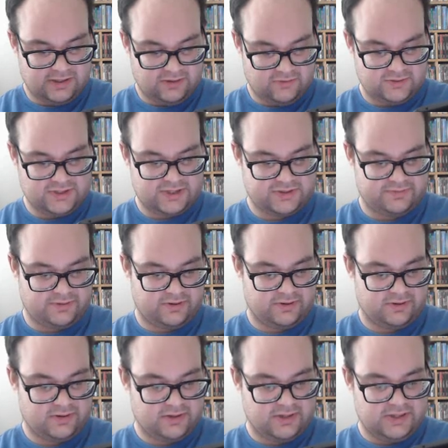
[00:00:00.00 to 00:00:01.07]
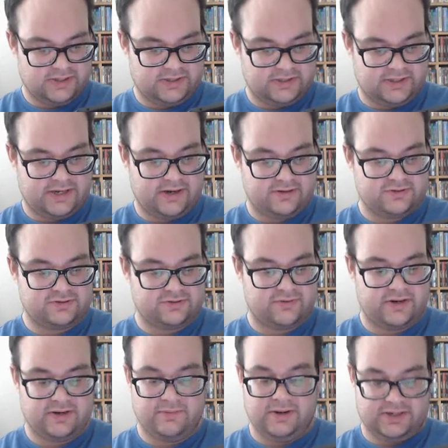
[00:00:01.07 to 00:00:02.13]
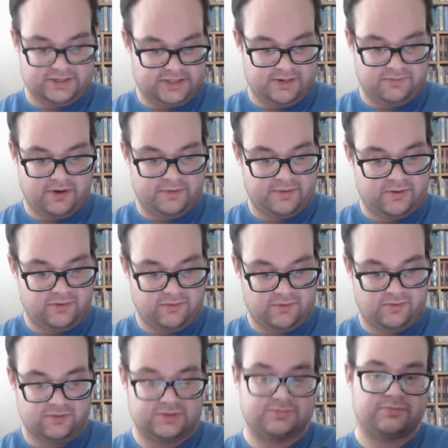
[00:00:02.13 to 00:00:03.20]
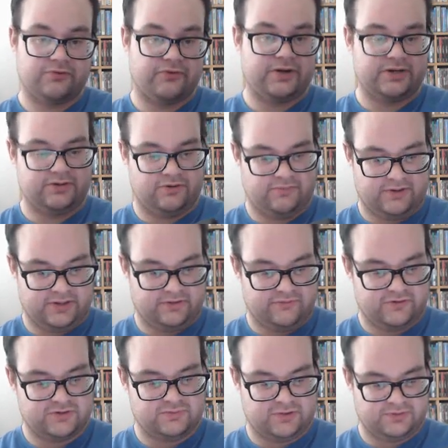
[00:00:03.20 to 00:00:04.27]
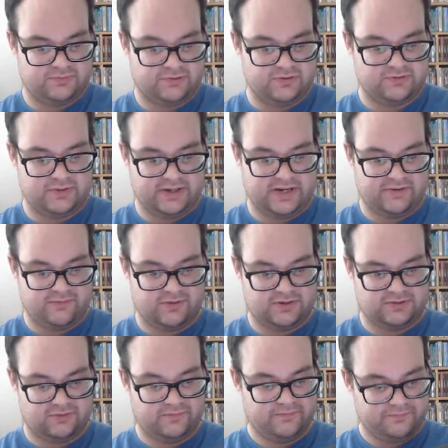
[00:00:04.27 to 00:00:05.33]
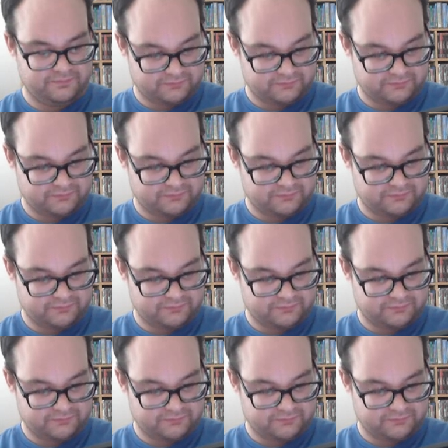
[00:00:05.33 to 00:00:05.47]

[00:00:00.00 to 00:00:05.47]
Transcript: Lawrence Fishburne. The characters are created by Sam Raimi, who of course created Darkman in the first place, produced by Dave Russell.